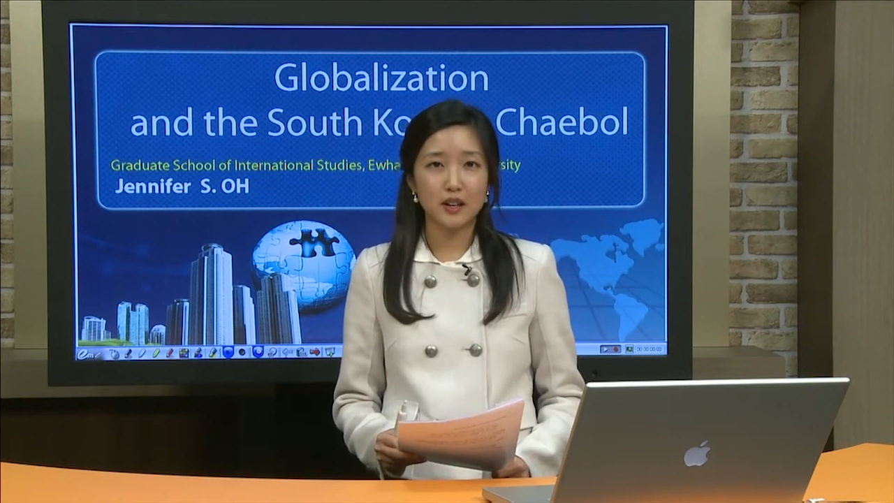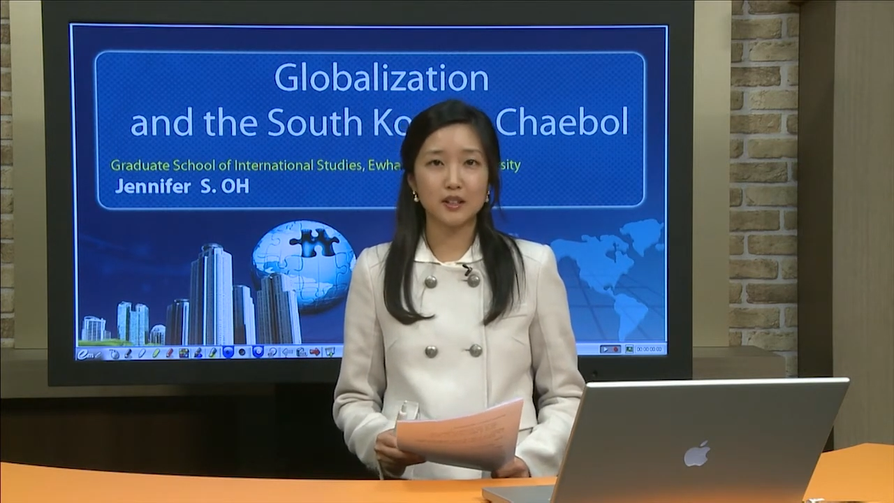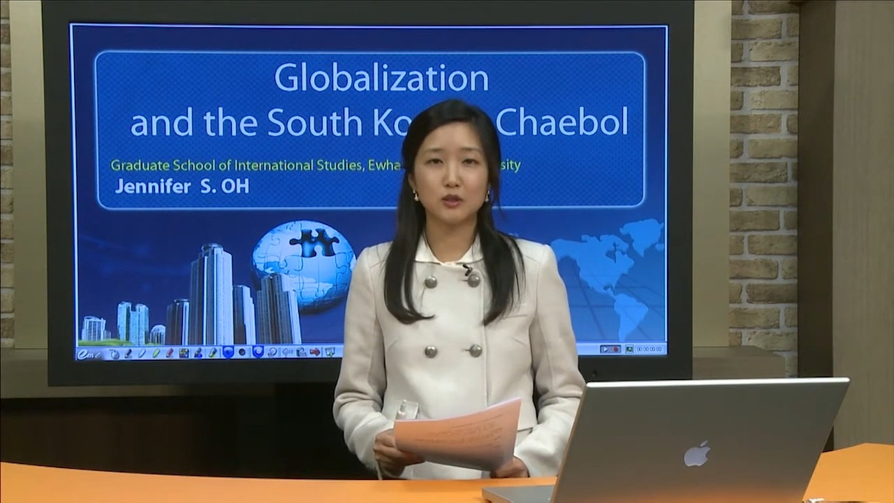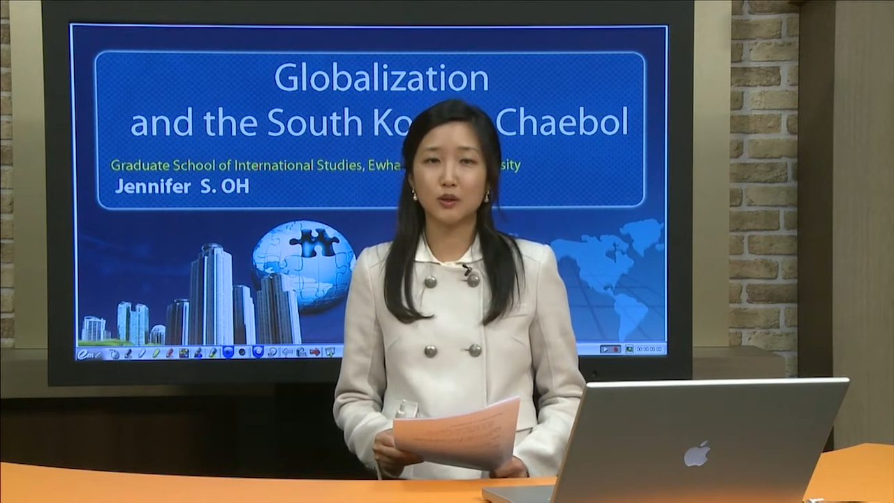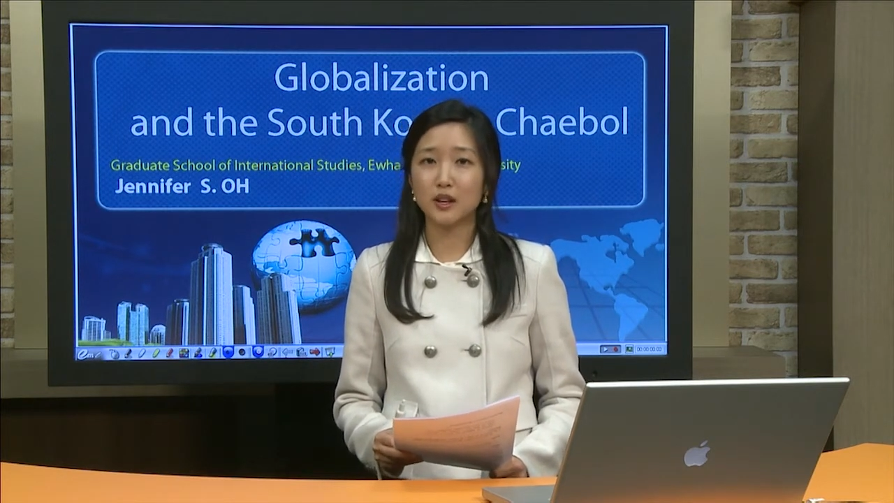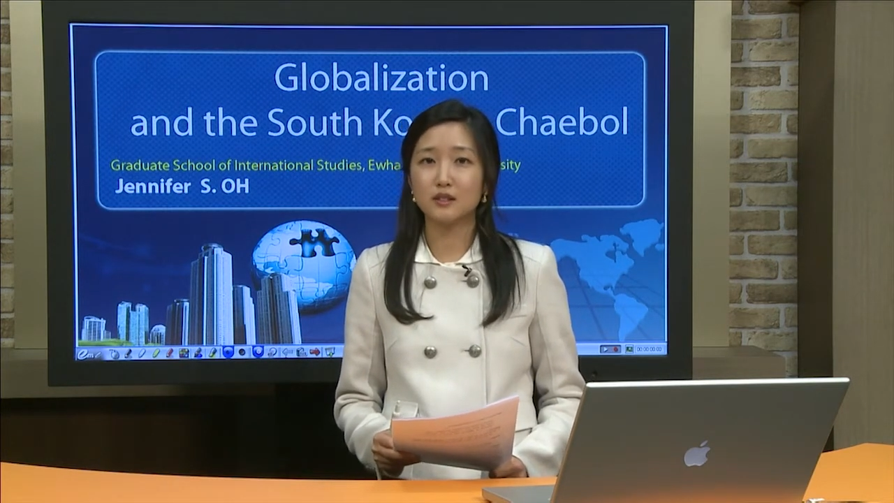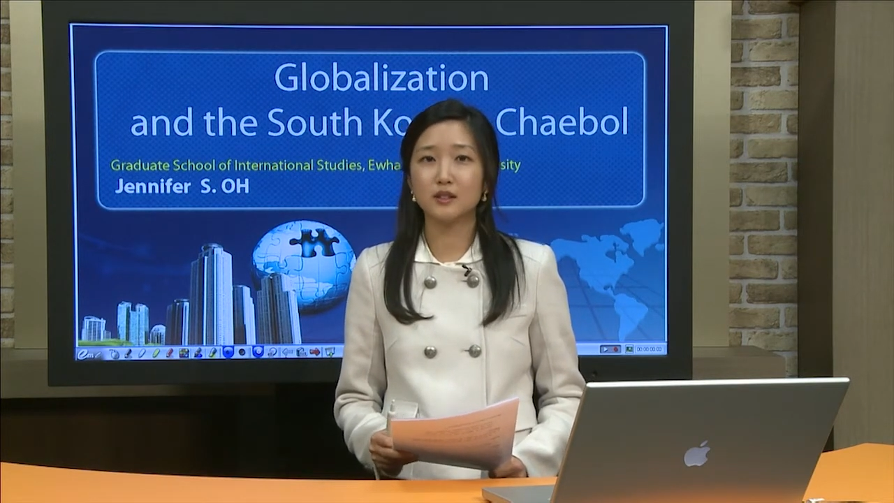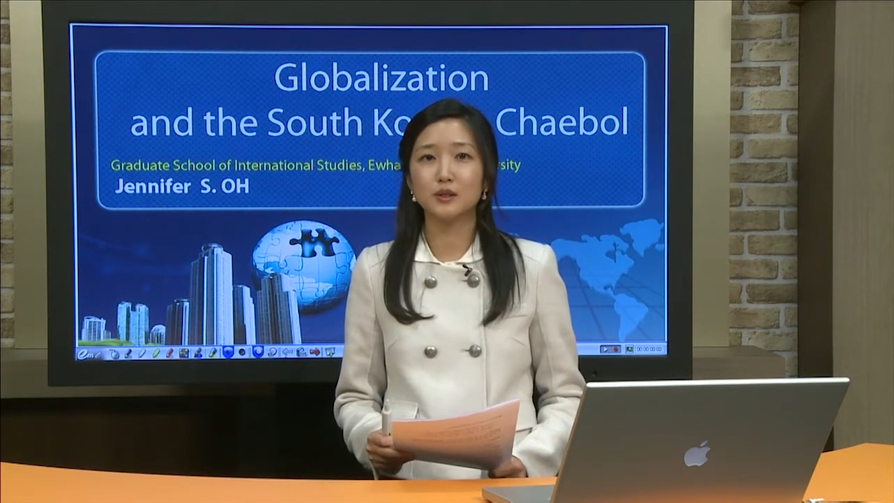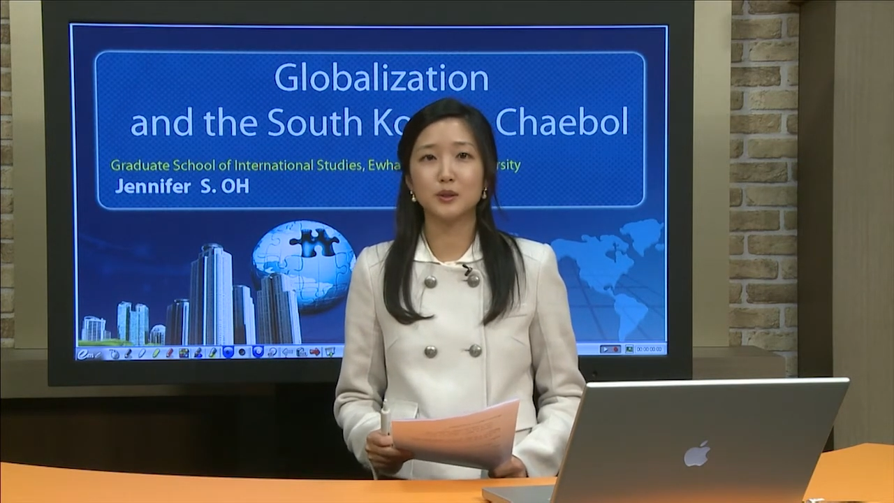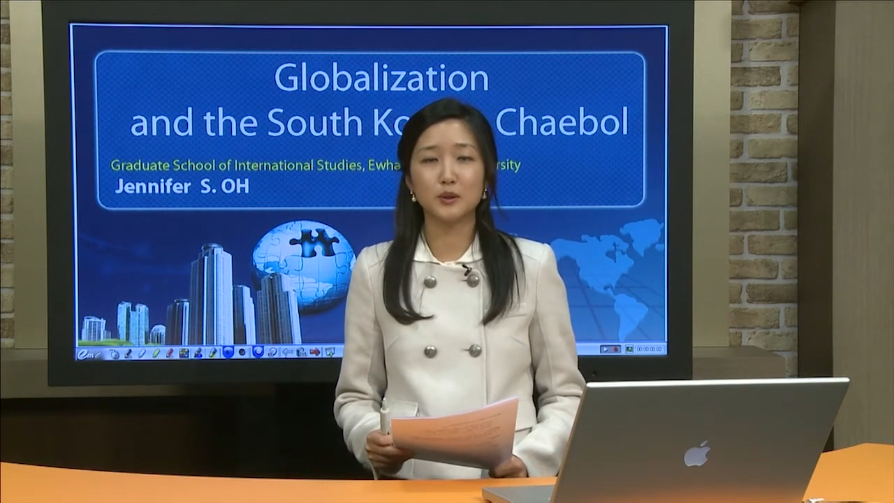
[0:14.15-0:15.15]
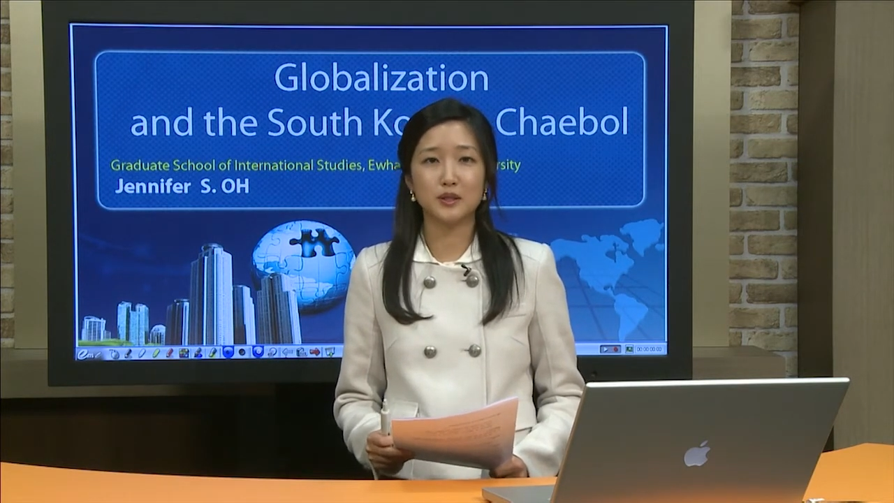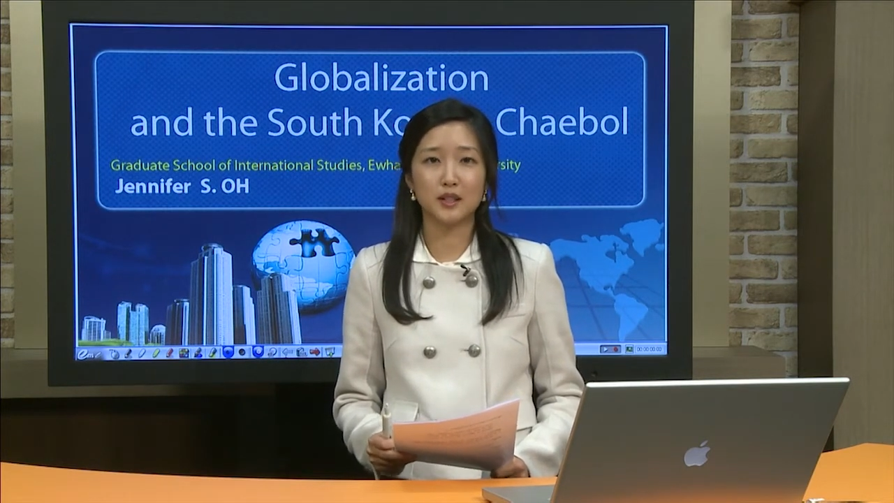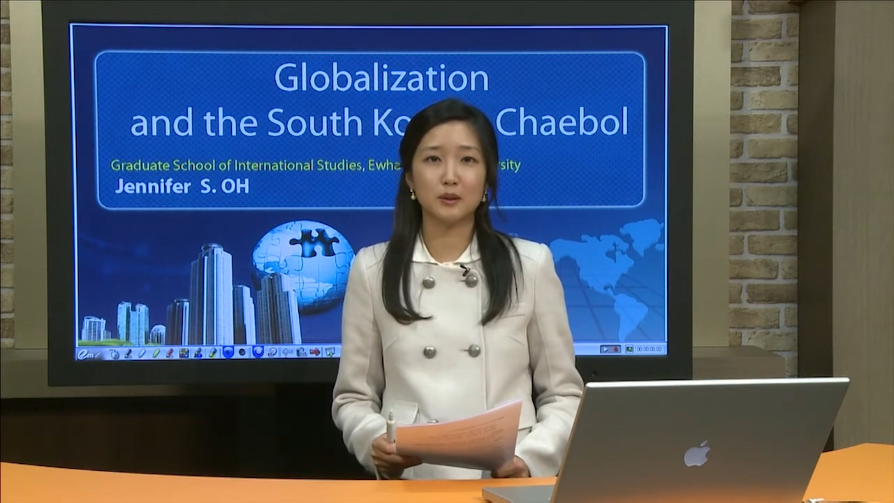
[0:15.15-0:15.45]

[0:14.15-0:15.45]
and traits associated